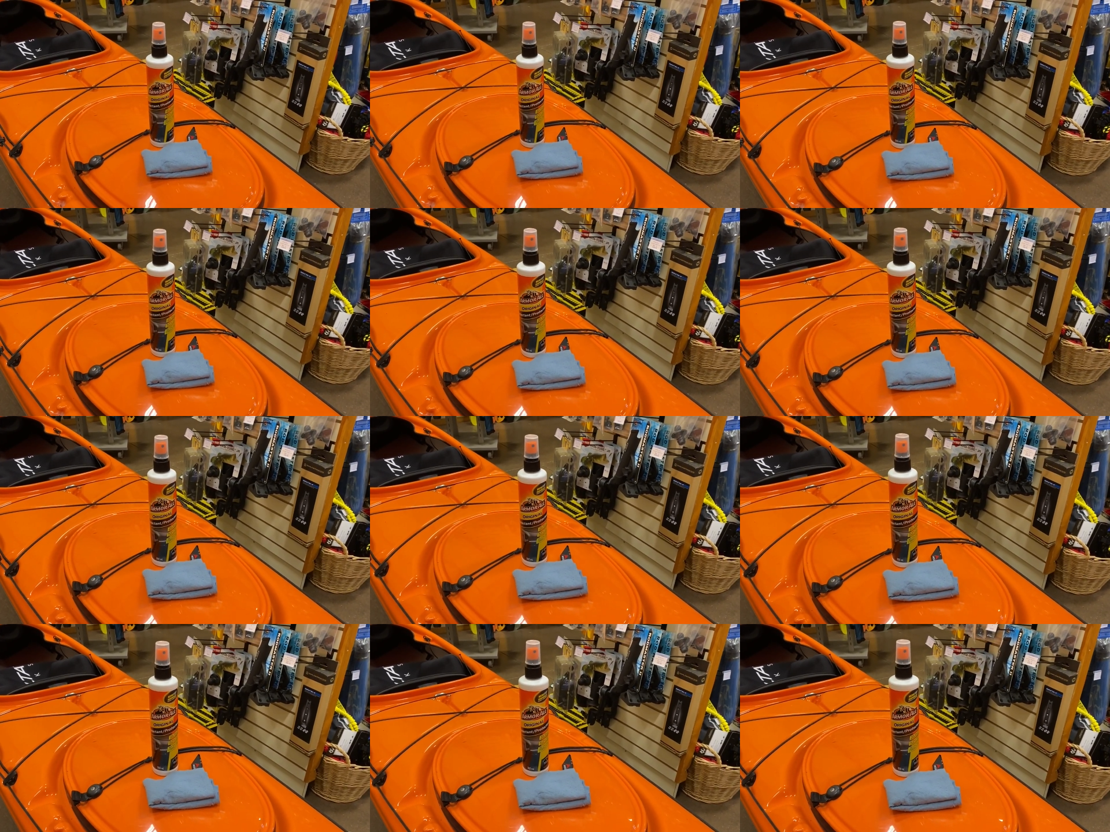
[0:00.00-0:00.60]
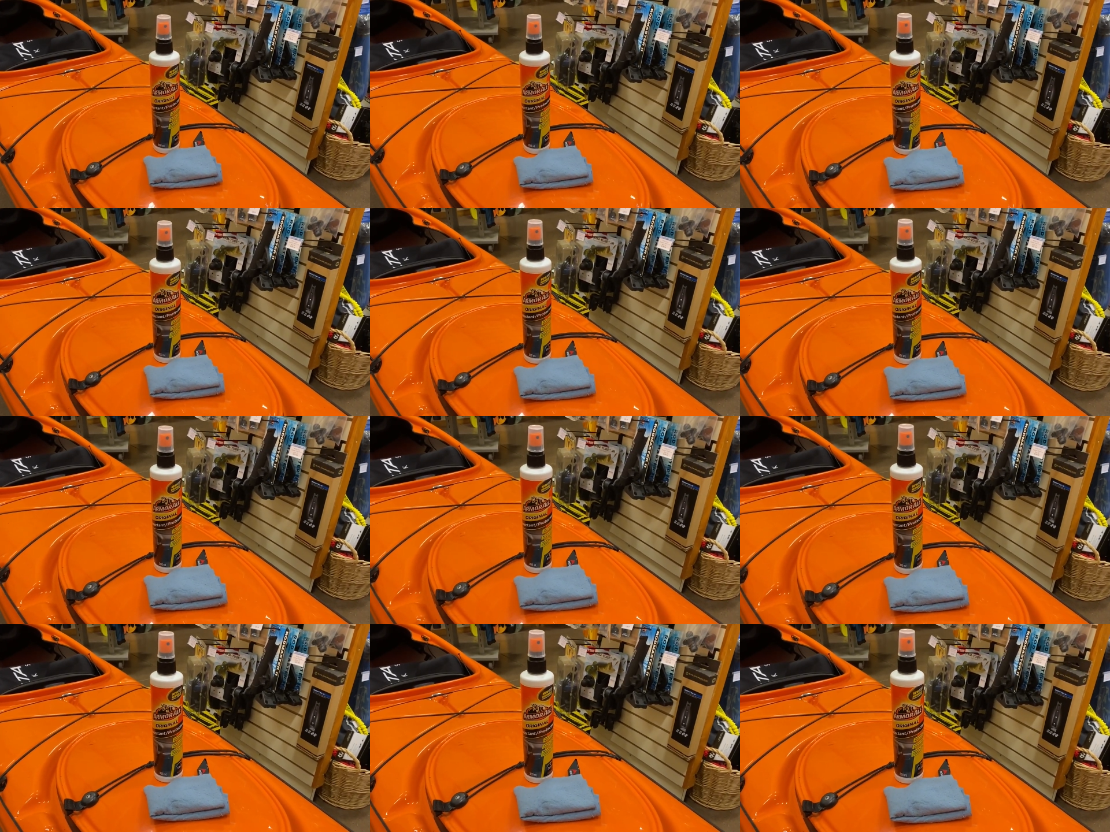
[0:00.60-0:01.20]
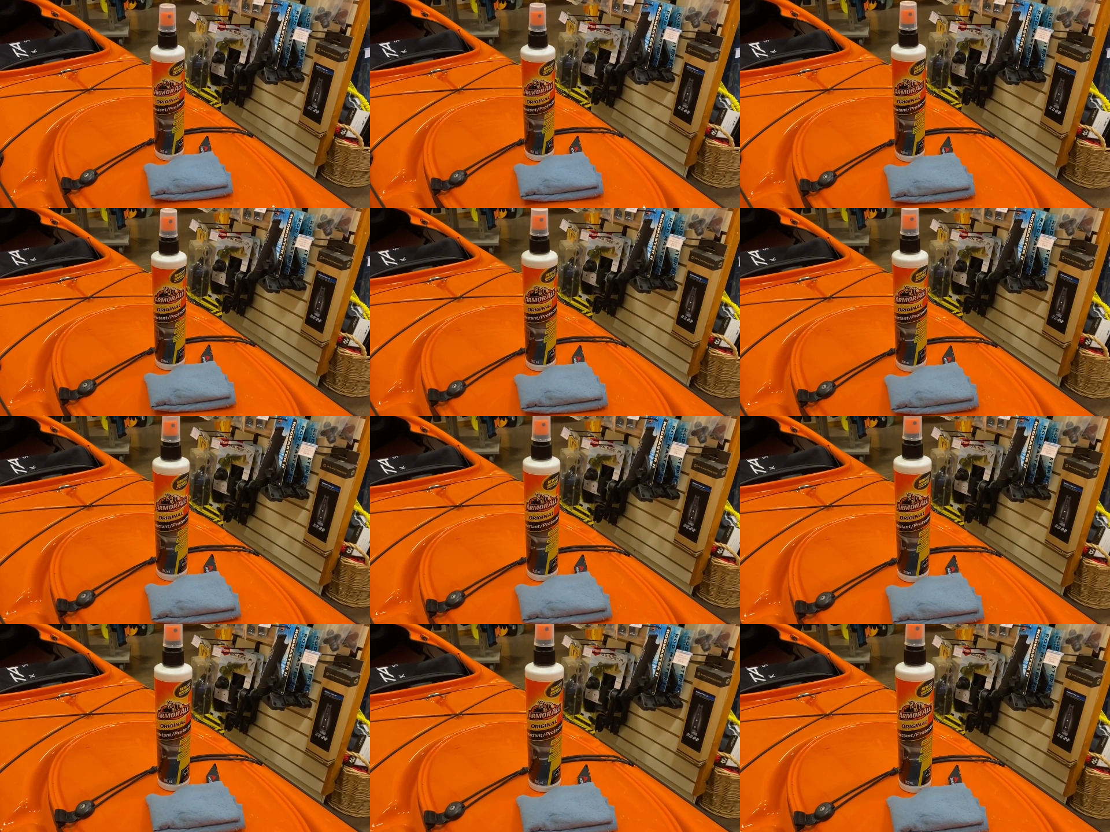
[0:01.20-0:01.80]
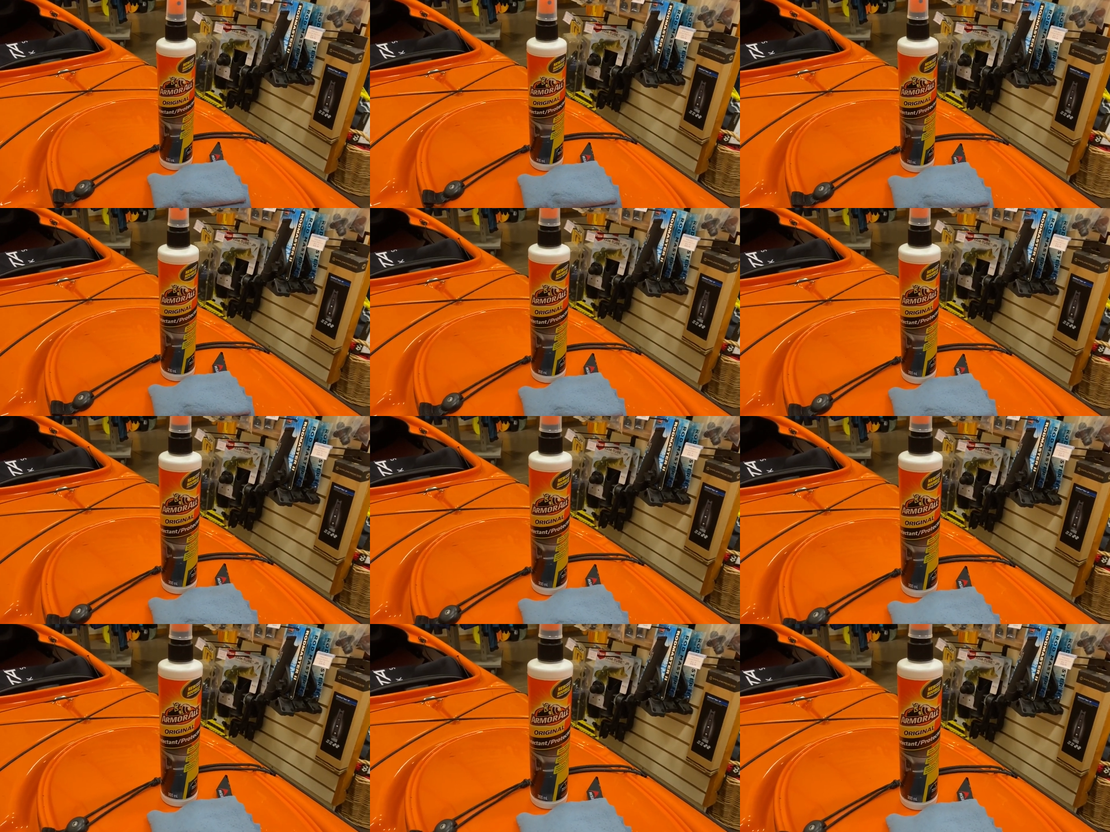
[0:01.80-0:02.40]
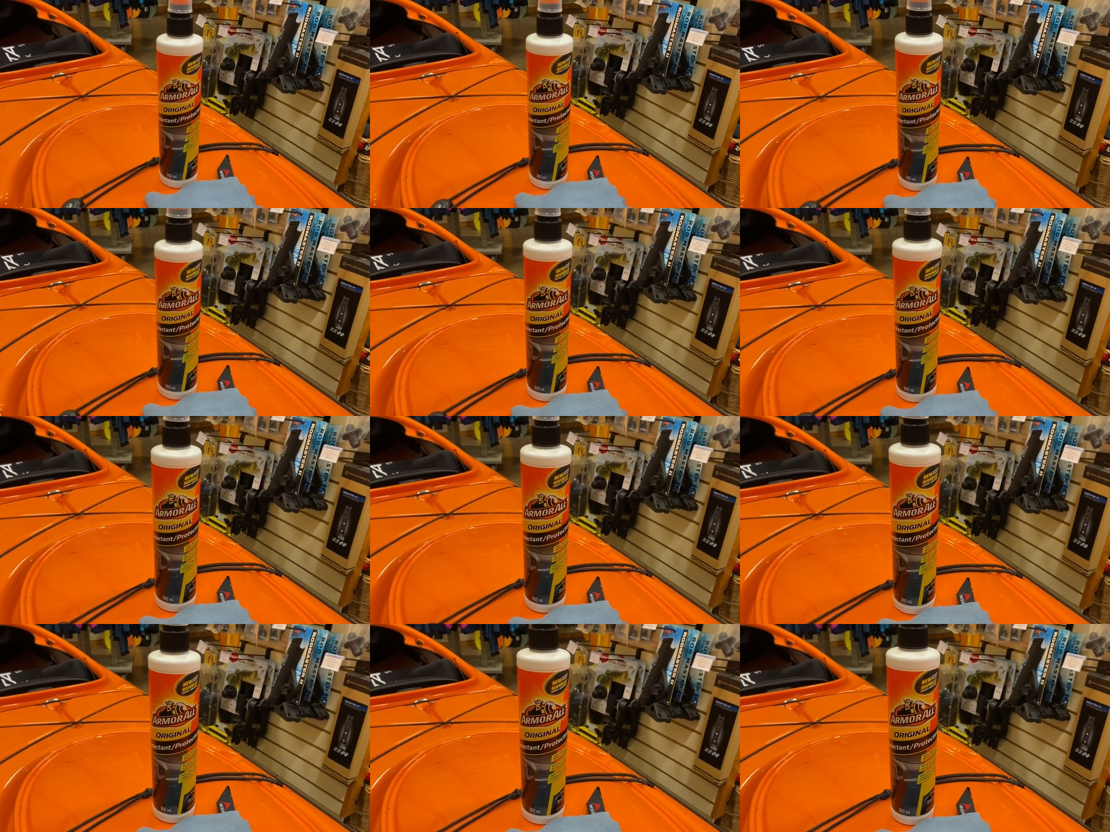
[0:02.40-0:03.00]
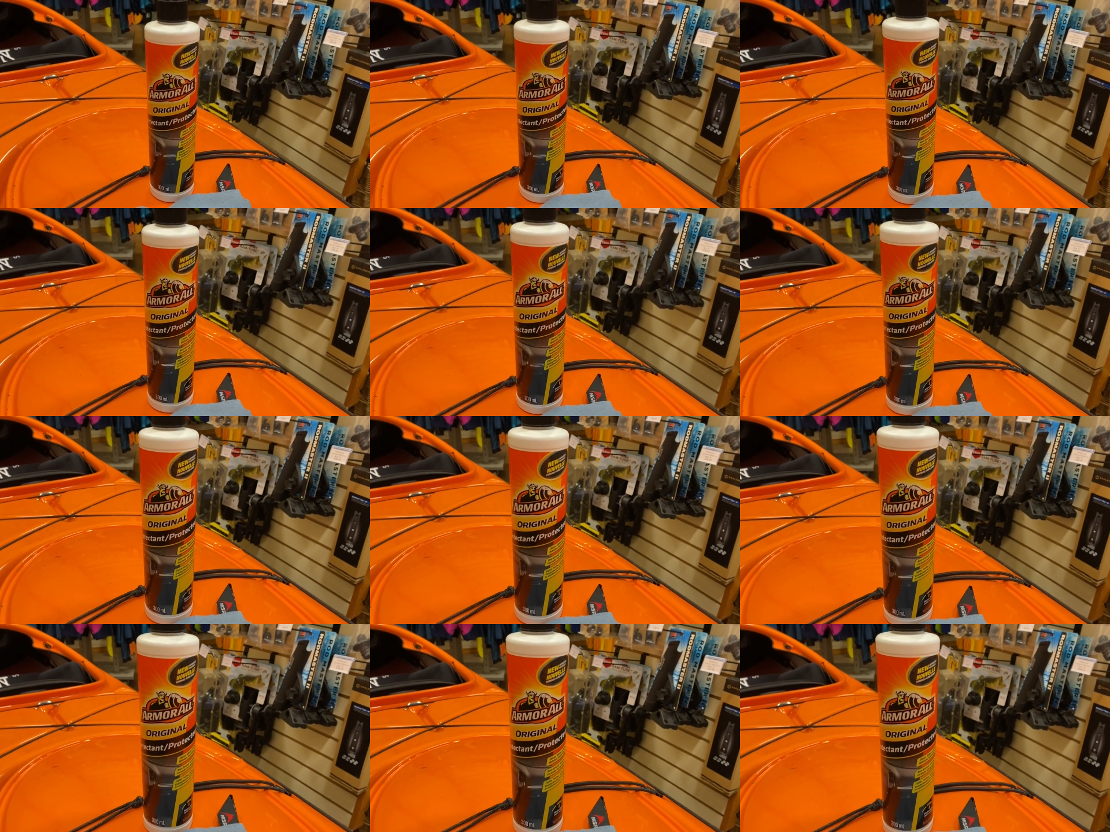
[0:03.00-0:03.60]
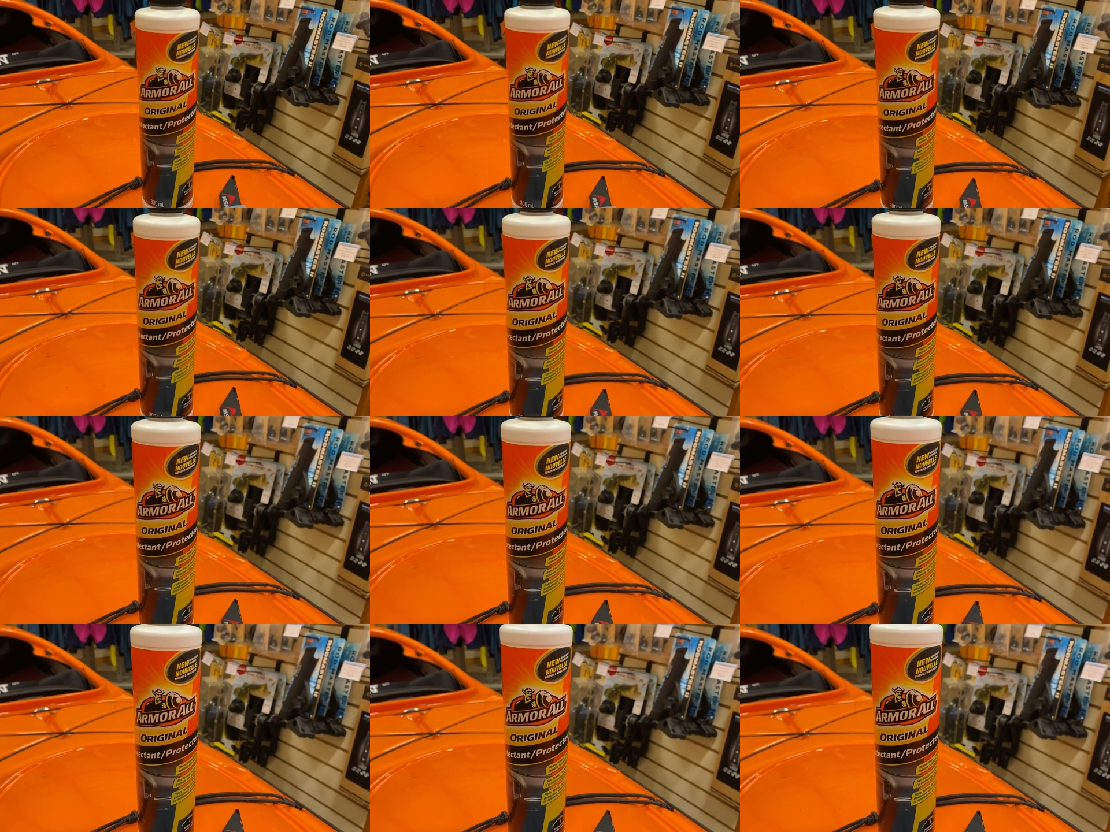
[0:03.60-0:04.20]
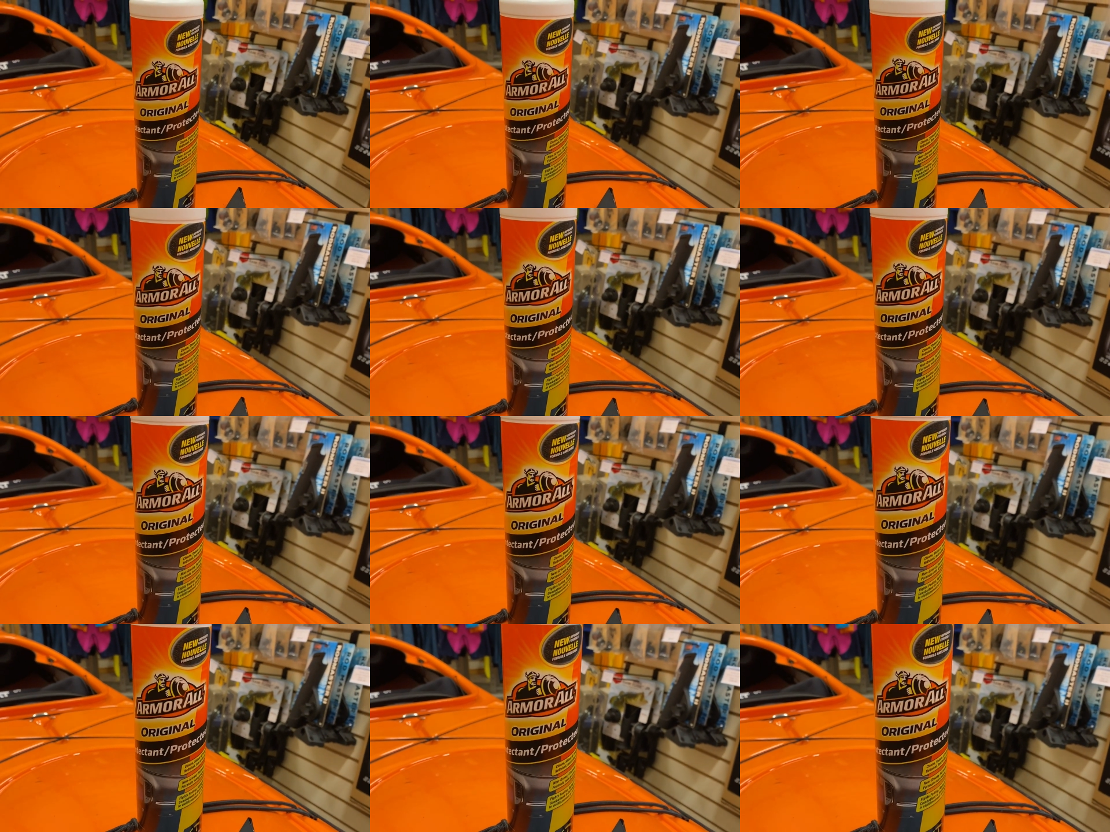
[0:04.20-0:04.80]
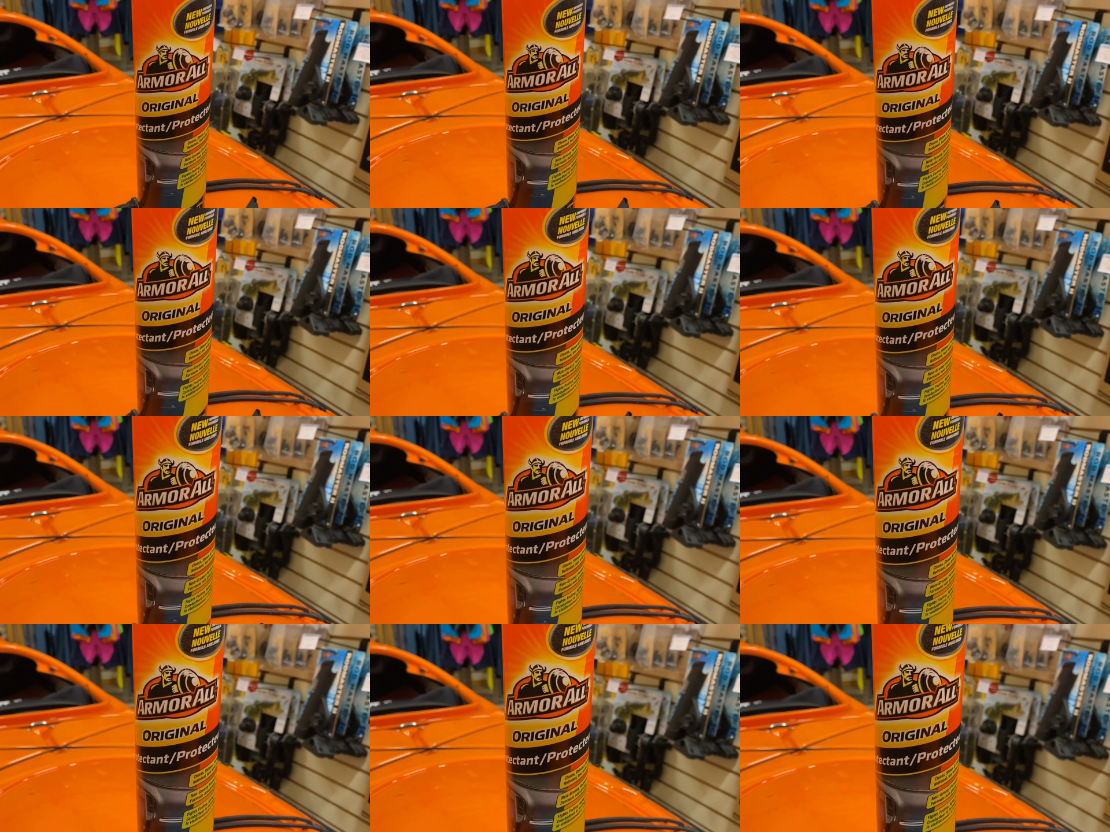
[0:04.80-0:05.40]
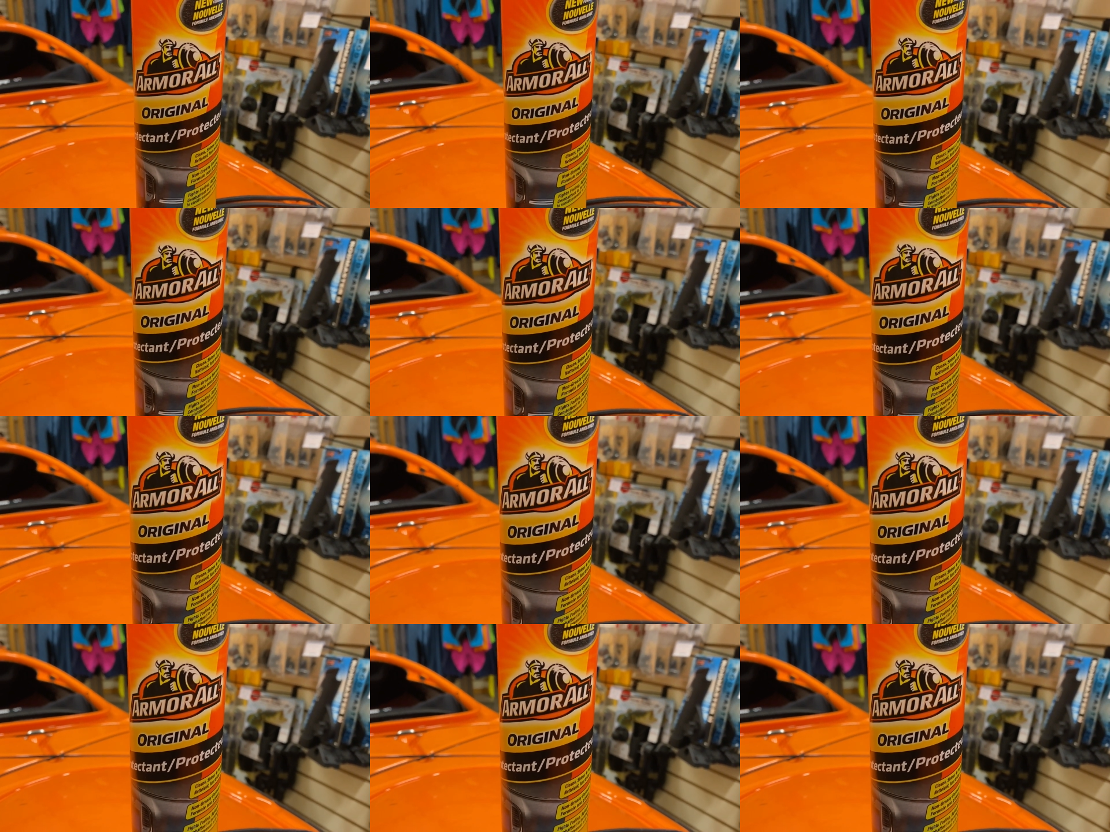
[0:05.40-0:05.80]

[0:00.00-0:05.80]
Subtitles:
(no speaker visible)